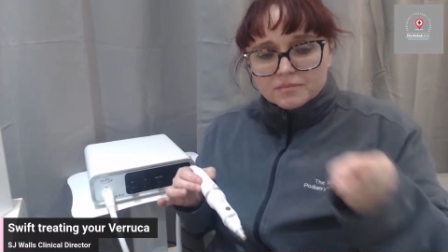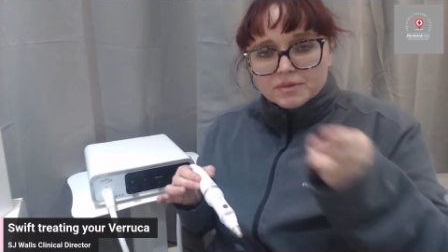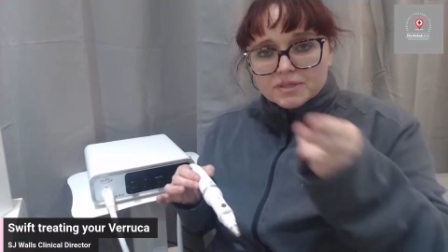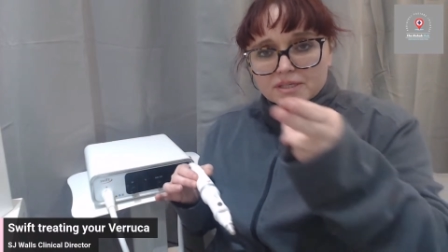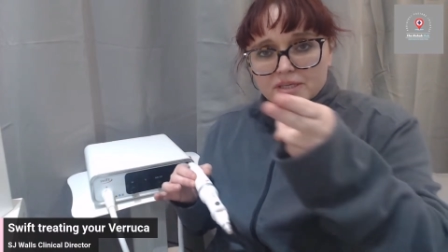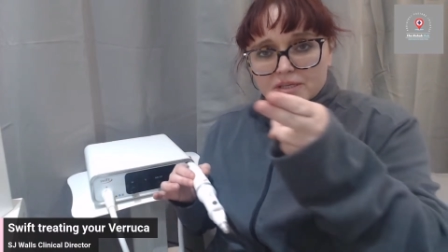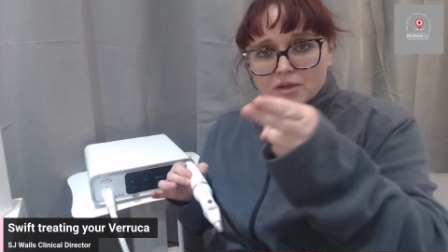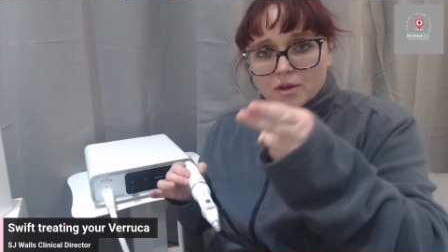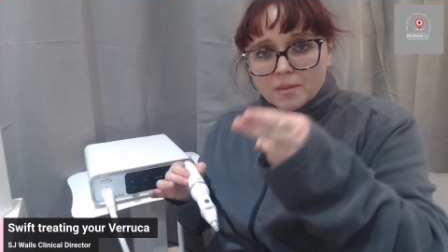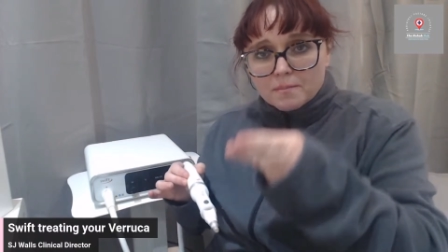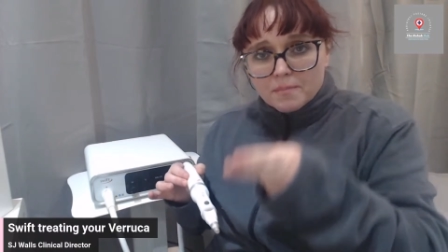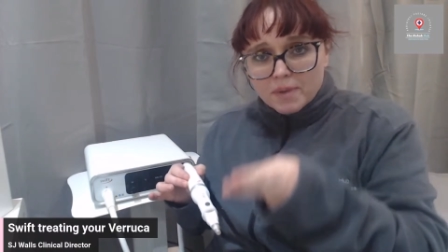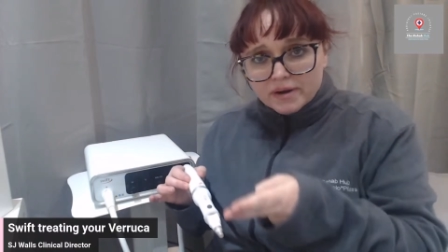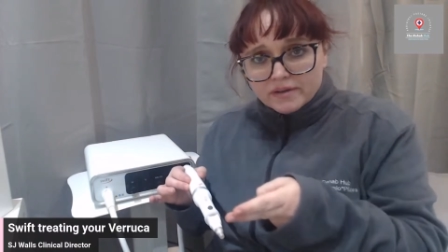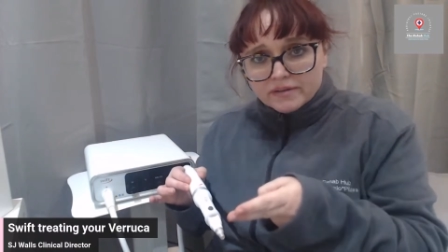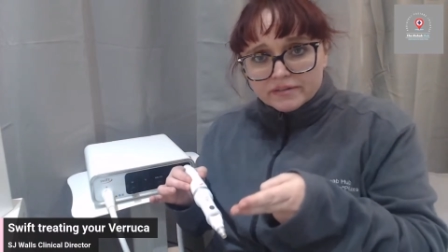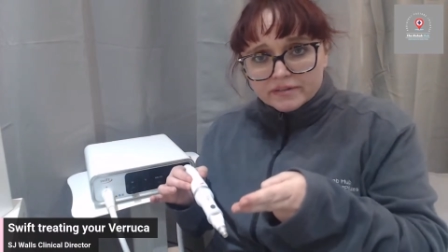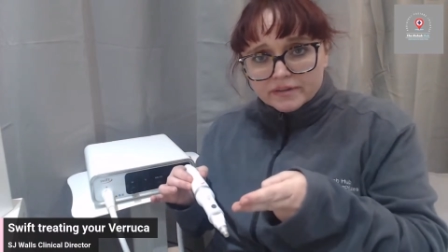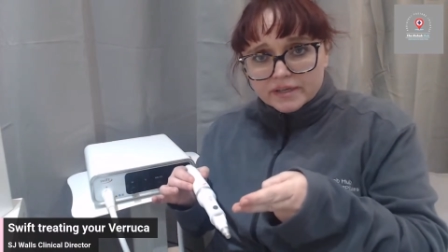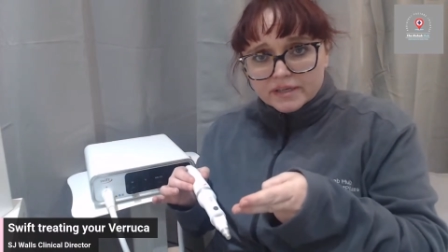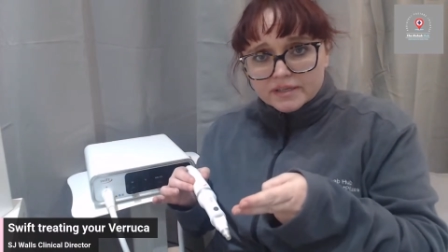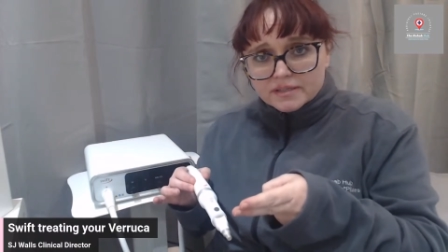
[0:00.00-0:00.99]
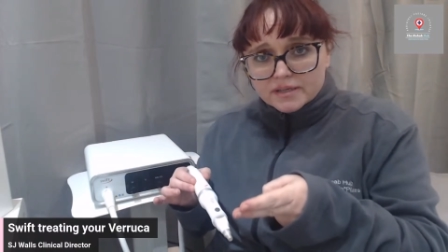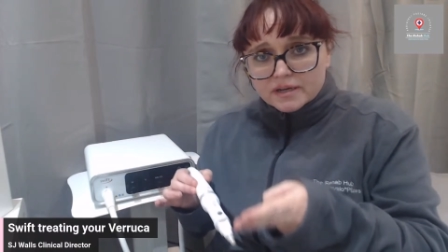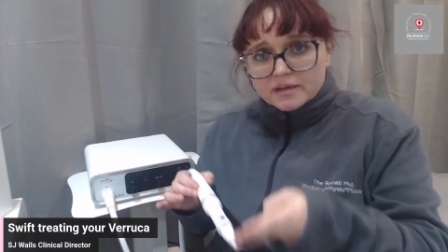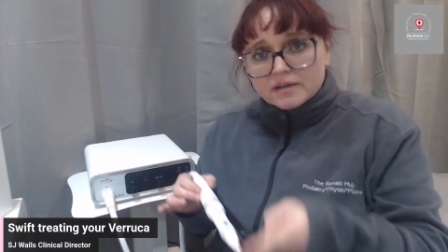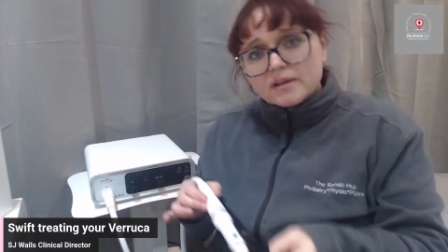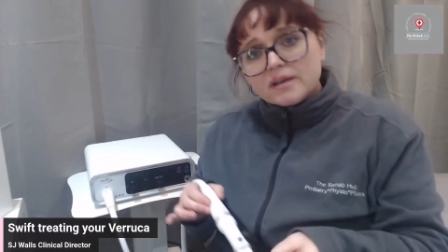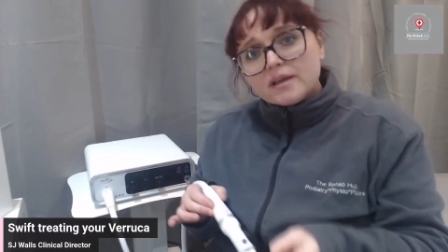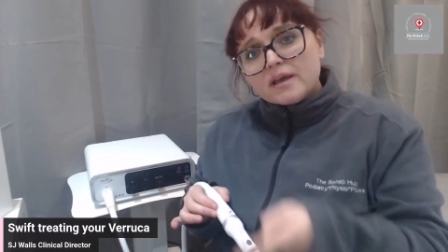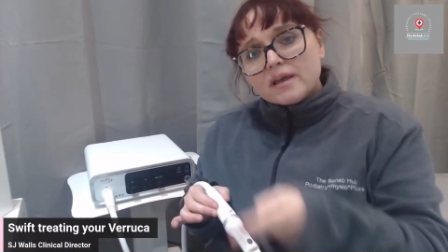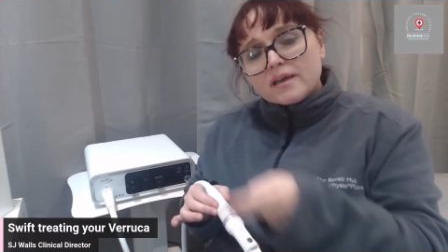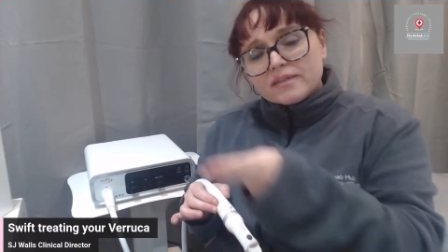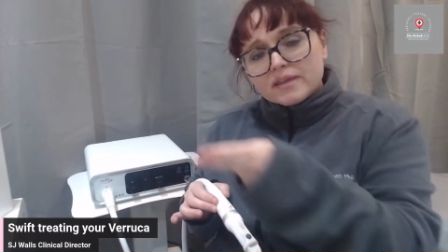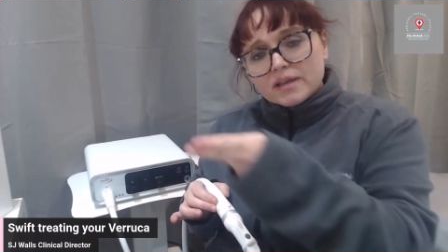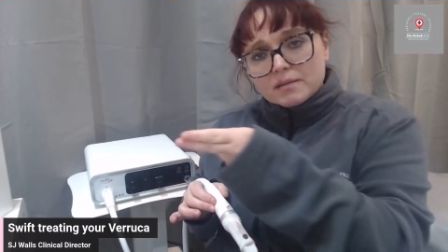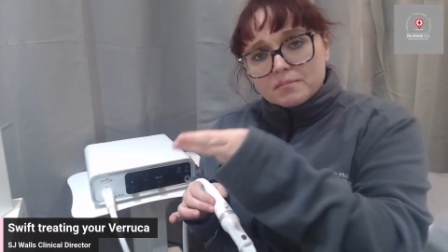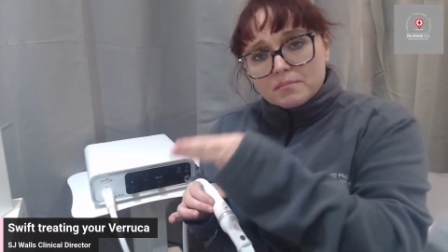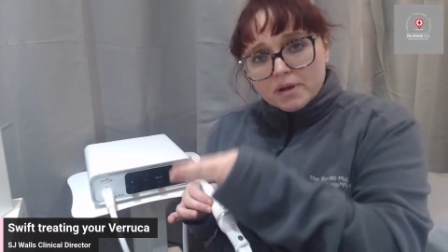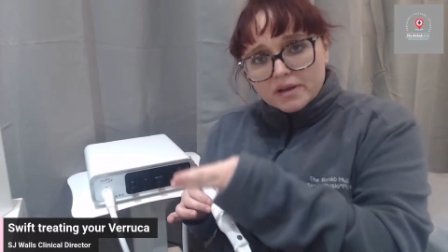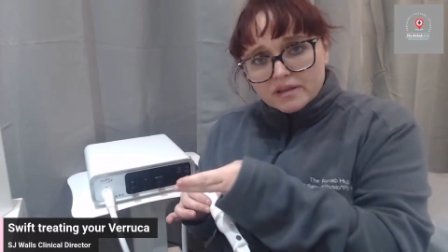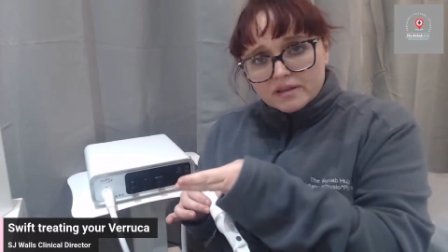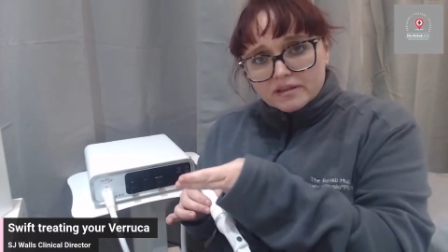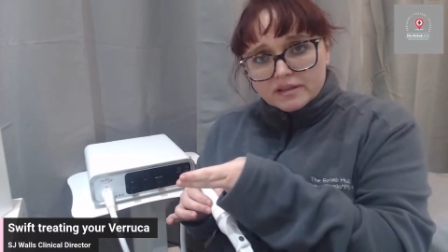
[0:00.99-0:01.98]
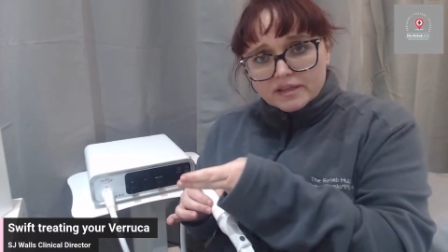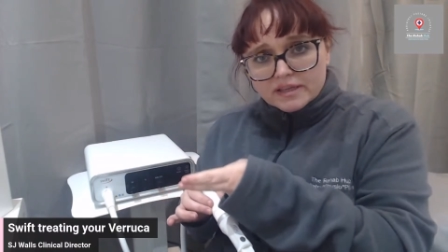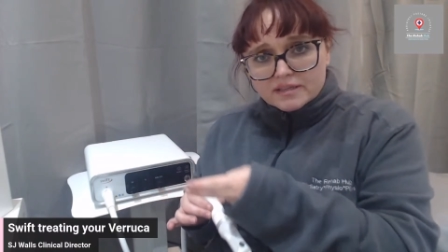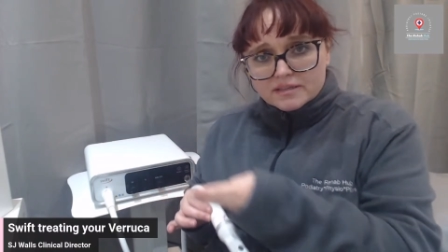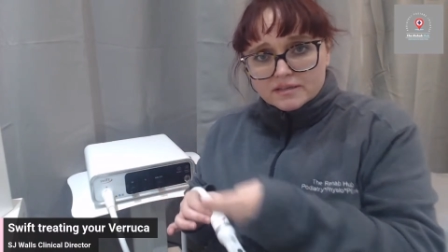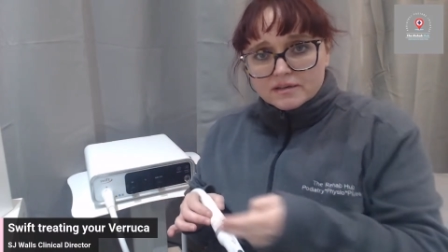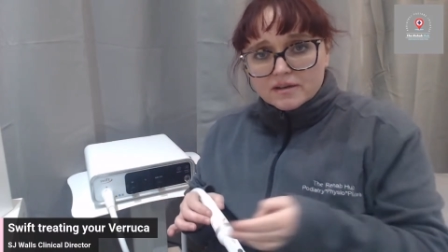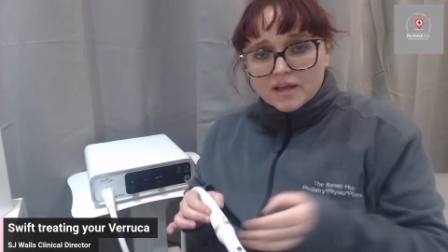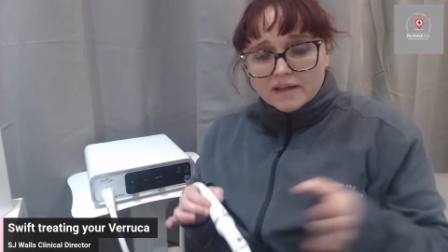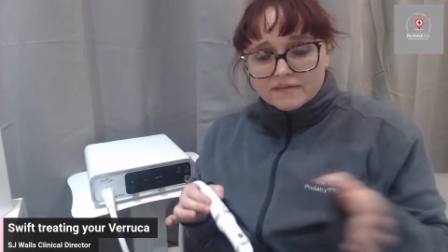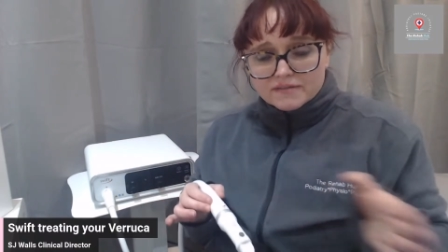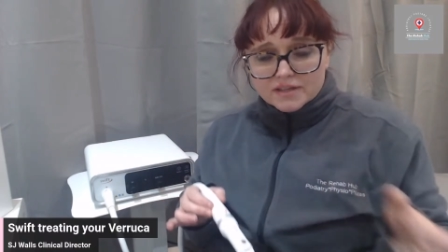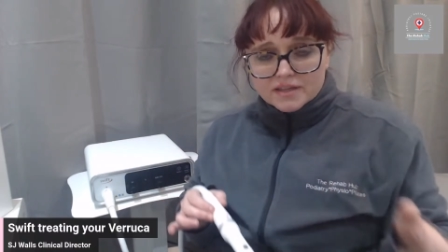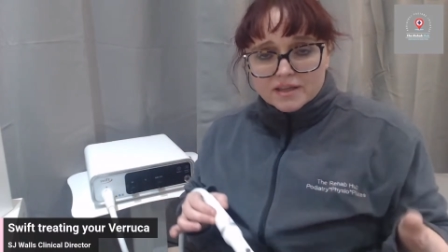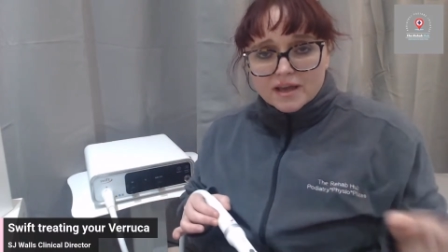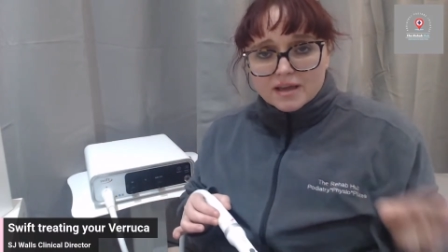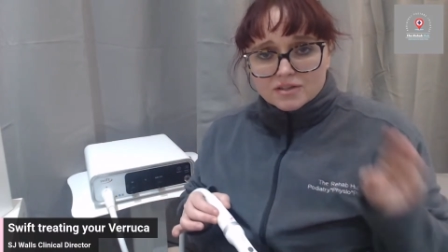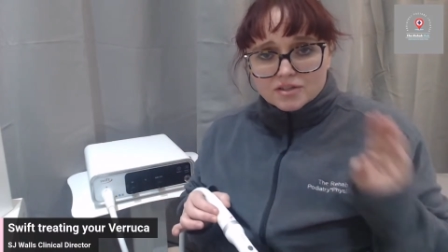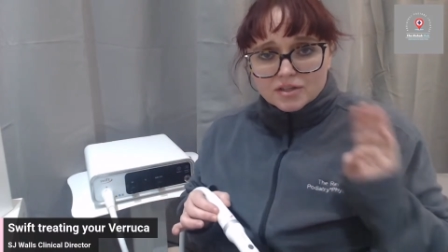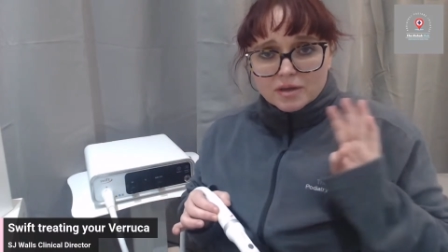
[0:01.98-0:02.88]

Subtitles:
we'd see you a month later, then a month later after that.